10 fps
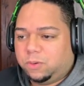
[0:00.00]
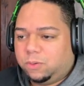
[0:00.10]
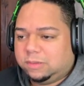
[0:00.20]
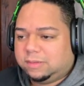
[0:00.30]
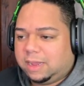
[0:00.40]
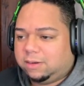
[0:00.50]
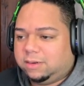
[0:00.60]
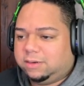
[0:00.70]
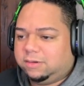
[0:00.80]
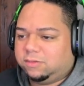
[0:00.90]
is down
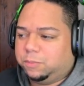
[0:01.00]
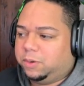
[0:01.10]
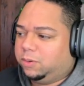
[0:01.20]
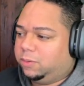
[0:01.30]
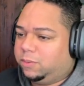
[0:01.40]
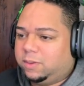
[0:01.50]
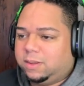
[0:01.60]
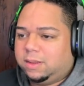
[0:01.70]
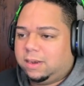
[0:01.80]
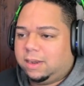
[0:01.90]
here. Here's the blue
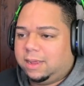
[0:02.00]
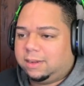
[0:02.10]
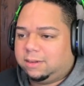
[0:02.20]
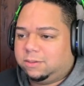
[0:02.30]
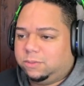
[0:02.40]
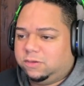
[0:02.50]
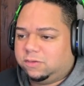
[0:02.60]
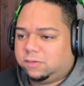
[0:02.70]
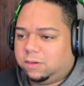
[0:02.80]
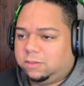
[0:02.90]
like we
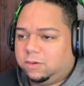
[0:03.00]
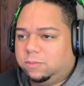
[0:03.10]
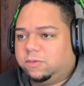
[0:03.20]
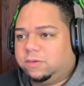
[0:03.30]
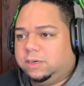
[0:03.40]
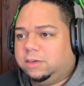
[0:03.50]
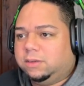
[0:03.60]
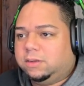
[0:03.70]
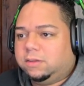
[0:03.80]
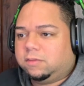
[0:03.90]
just saw on the home screen.
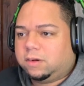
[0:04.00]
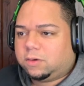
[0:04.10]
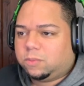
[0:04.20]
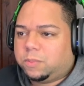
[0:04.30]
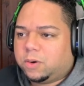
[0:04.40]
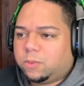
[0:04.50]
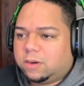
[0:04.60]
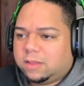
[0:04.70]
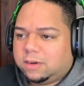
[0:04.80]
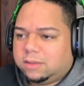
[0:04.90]
It's a little bluer
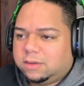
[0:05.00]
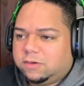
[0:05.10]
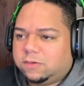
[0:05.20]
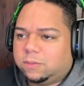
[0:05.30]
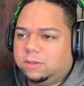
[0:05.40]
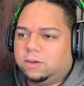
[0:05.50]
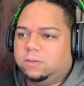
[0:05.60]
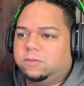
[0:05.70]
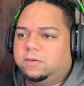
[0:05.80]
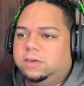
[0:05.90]
than it did show in the
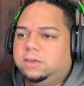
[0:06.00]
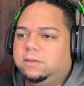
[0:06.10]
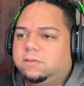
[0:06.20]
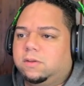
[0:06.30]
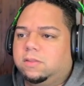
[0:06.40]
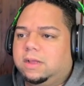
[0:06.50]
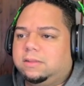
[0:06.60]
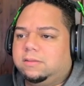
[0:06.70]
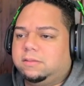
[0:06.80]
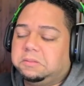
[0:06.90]
home screen, so
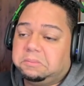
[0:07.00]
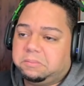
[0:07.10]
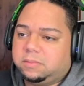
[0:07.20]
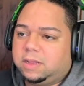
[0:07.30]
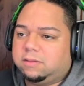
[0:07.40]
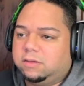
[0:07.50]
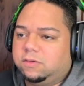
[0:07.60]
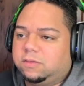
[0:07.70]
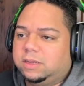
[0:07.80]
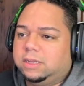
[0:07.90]
that's
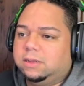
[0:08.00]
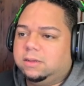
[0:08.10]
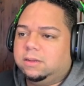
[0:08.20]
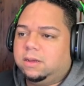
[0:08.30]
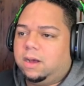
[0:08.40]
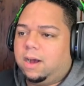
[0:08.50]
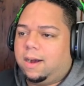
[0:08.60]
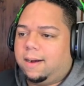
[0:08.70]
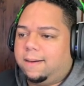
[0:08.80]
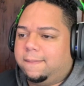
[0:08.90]
interesting.
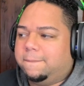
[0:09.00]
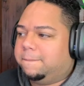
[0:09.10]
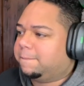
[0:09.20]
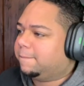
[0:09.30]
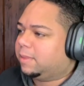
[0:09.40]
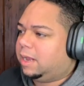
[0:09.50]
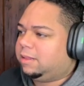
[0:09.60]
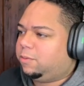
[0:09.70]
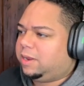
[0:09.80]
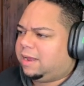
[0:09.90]
And
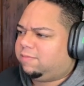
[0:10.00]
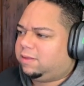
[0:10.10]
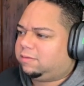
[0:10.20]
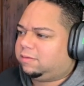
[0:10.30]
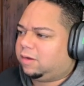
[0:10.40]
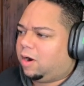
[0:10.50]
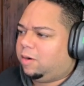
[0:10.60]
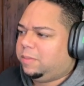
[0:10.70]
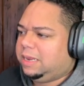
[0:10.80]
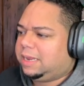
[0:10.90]
then we have this
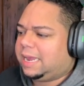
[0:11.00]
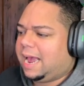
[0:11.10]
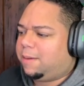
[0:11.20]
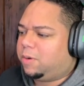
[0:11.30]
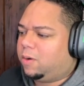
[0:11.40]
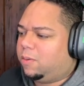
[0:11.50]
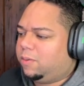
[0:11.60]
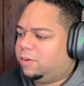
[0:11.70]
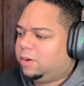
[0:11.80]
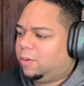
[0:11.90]
army camo,
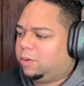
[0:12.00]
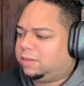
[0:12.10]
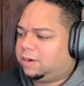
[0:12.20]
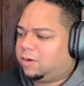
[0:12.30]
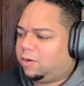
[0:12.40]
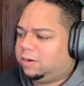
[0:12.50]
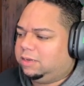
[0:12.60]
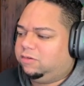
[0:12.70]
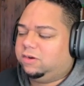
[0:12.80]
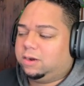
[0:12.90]
what they're
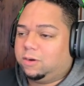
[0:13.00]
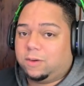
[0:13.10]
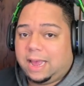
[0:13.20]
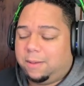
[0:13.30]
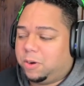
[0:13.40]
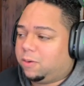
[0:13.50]
calling jungle camo.